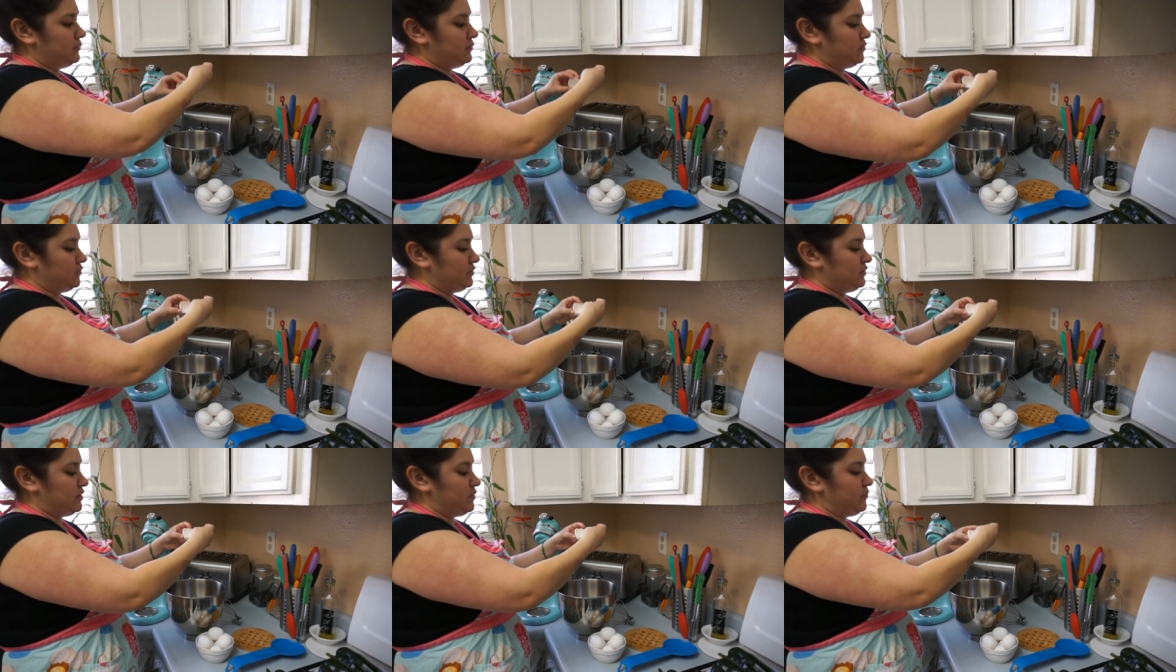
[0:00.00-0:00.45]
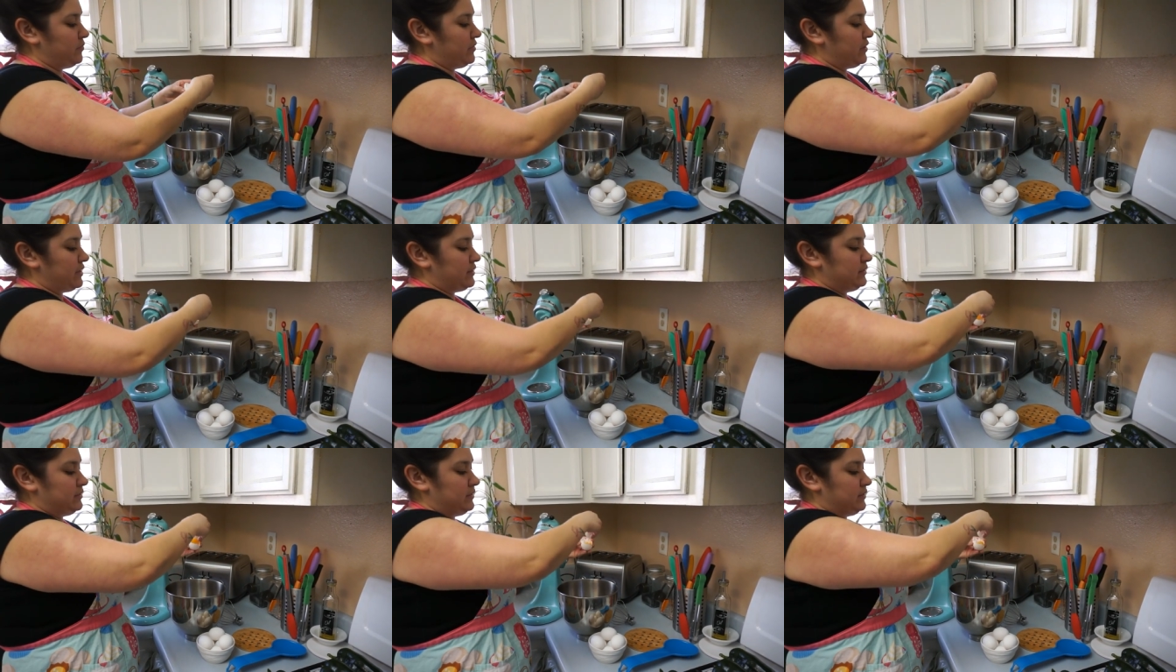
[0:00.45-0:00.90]
So simple
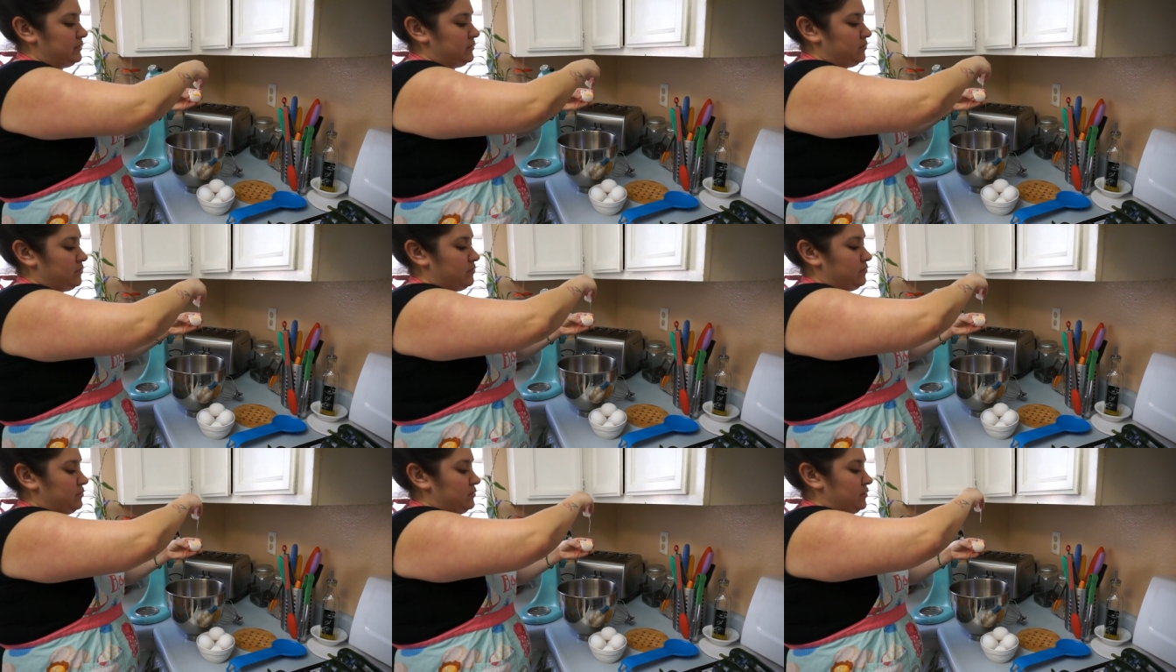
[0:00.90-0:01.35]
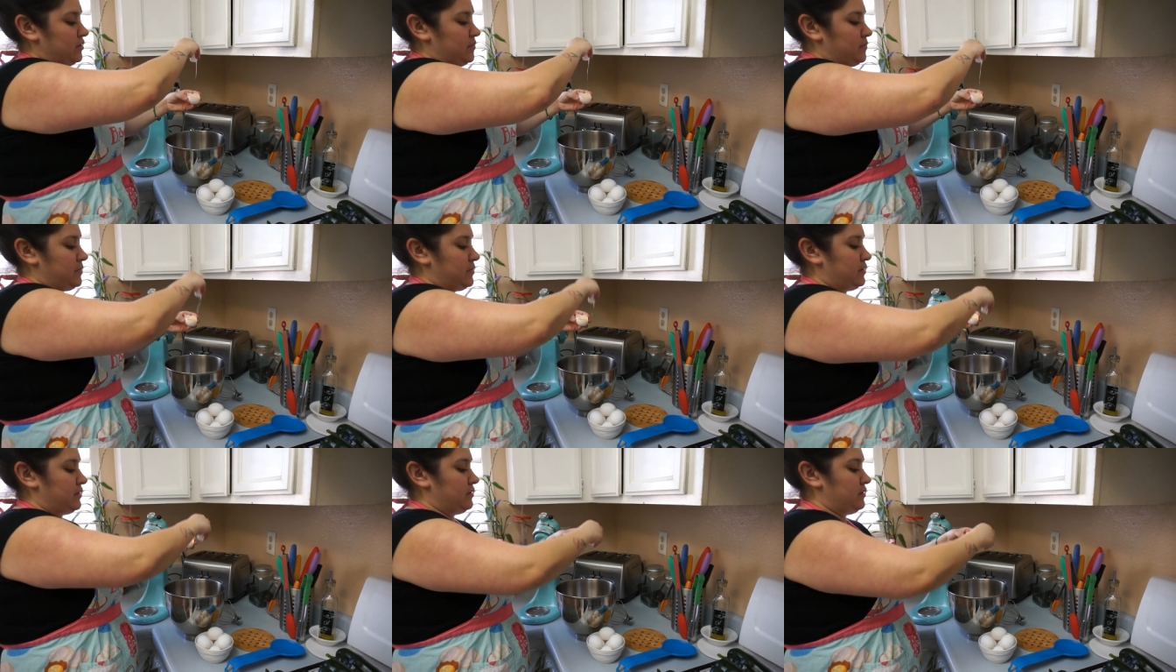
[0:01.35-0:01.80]
as this, girls.
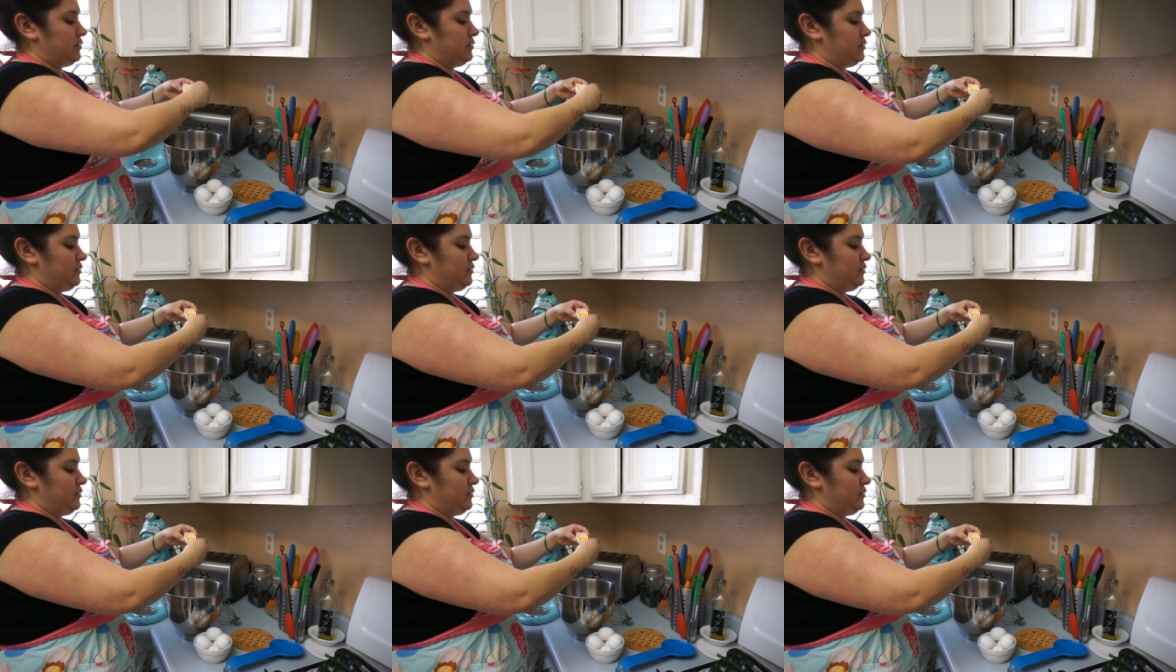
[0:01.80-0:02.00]
Come on.